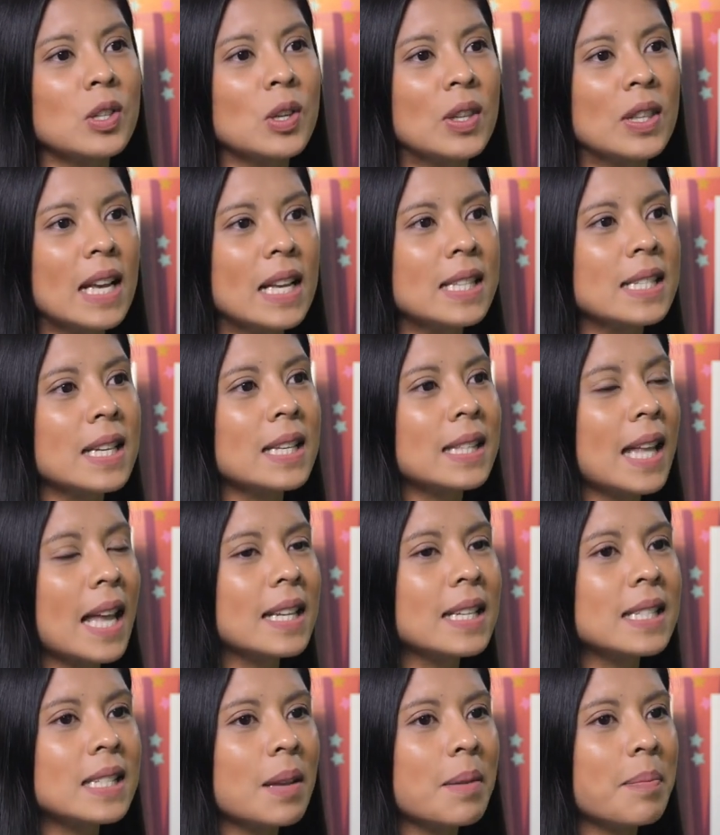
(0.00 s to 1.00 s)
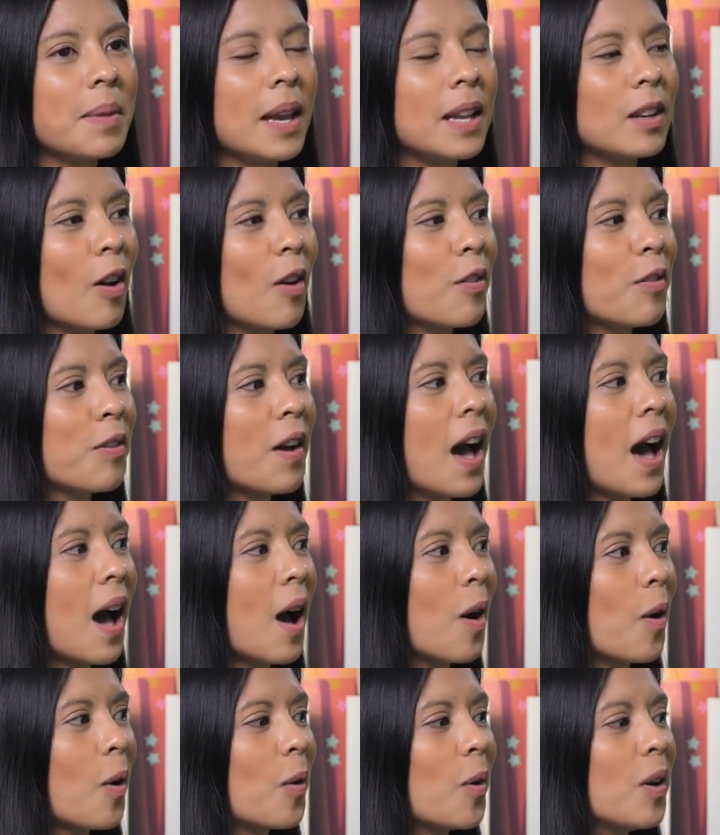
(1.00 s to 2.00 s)
So that's a testament of
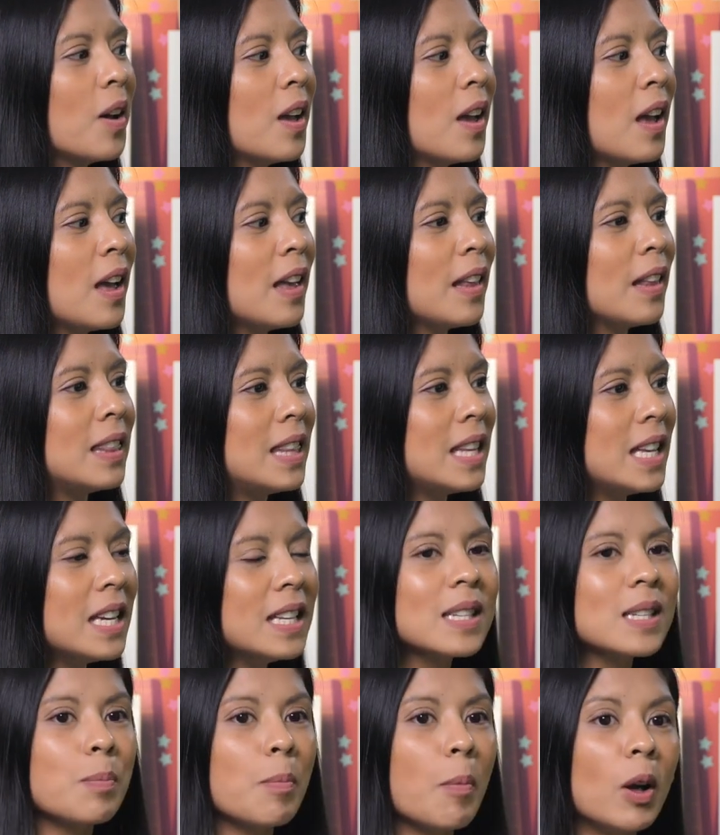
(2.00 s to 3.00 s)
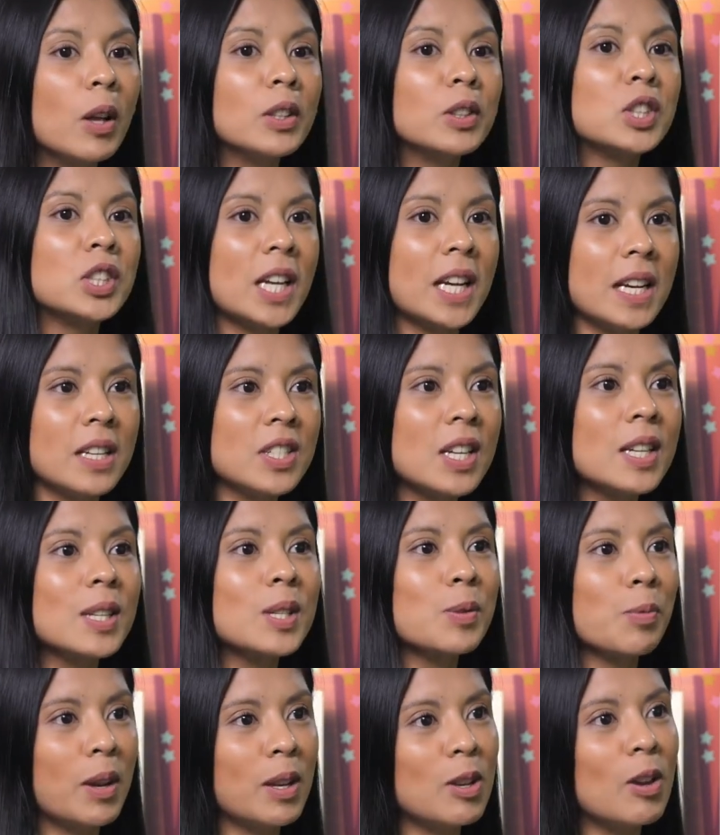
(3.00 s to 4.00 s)
how these small
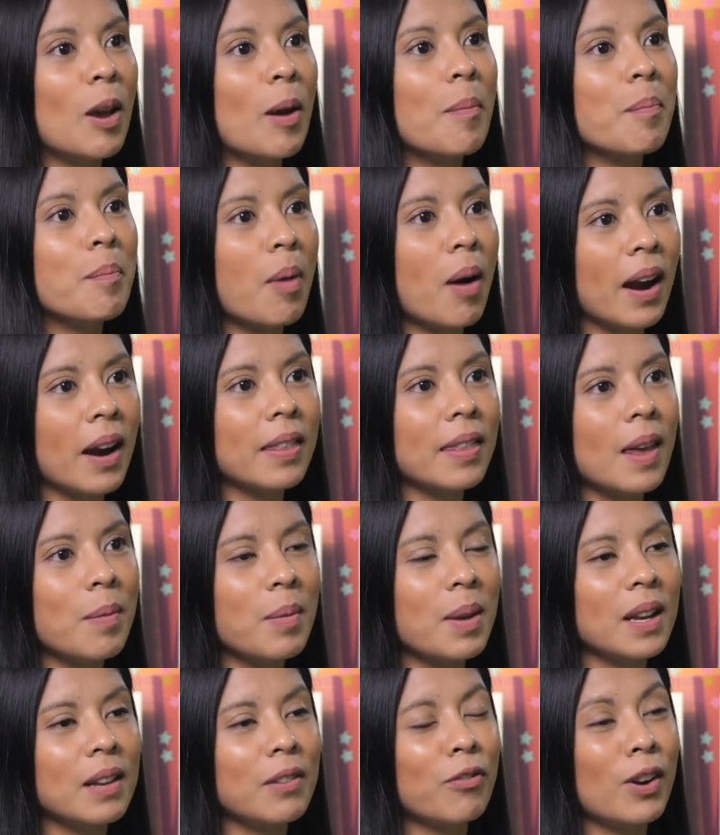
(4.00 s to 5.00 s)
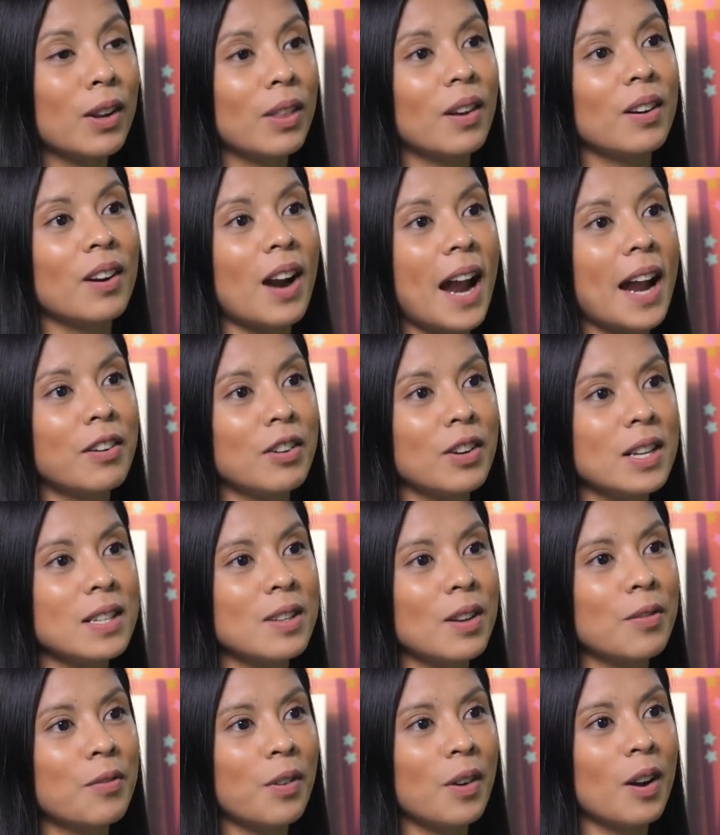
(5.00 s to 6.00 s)
changes, when you embark them and for the right
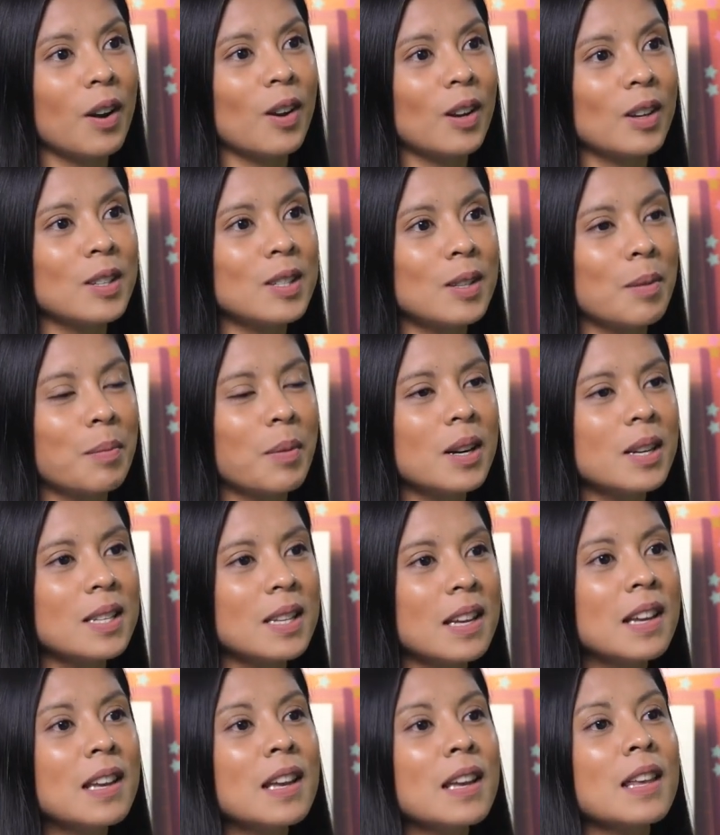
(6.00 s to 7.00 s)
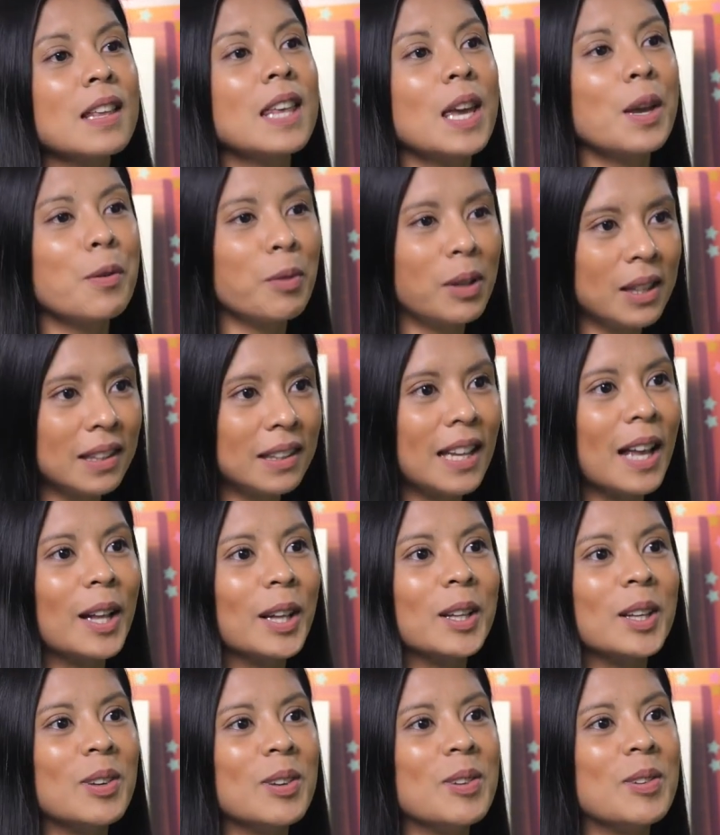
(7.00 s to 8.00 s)
reason for your customers, they will
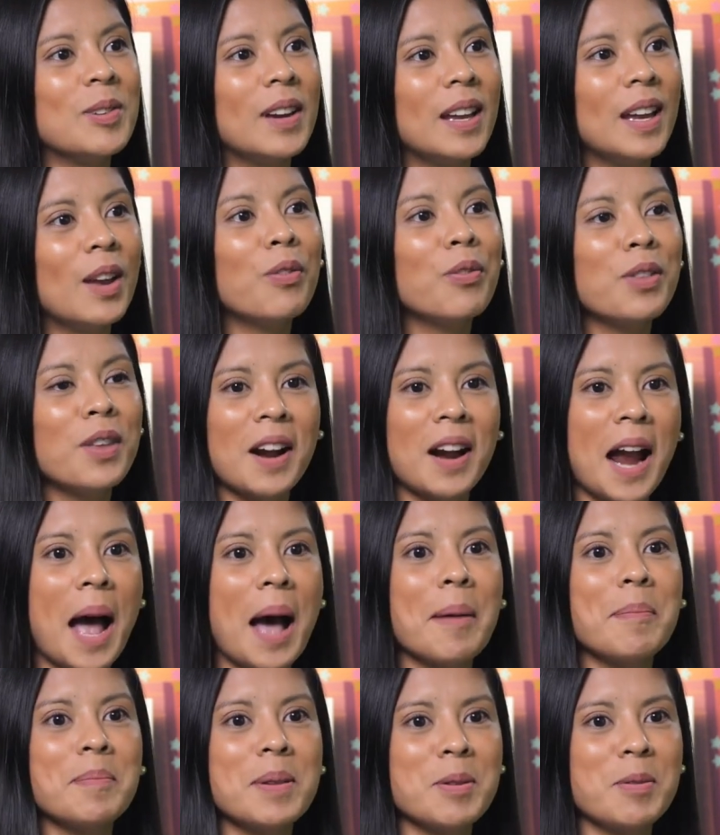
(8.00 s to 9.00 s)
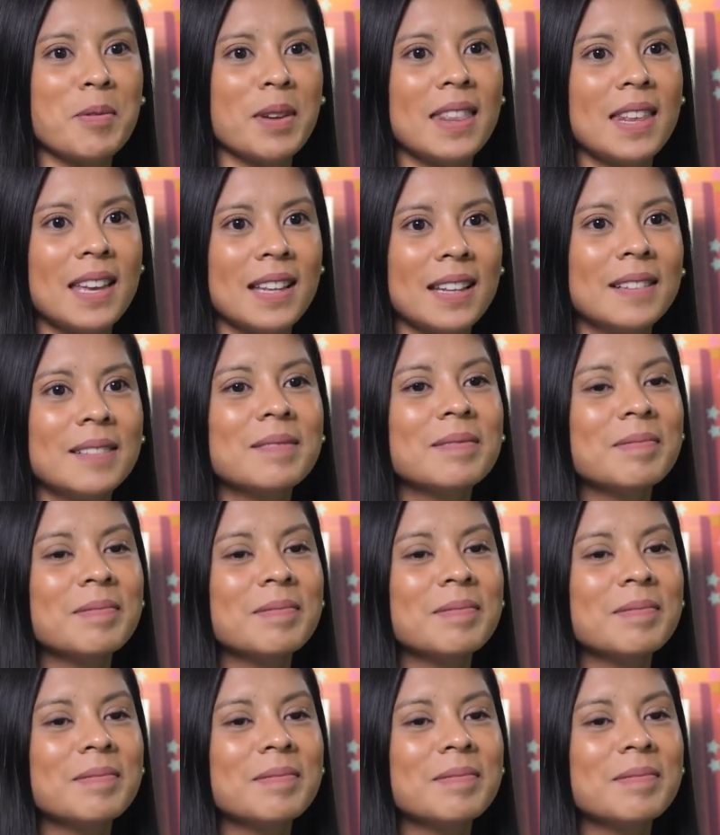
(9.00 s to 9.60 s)
tell you if they're happy with it.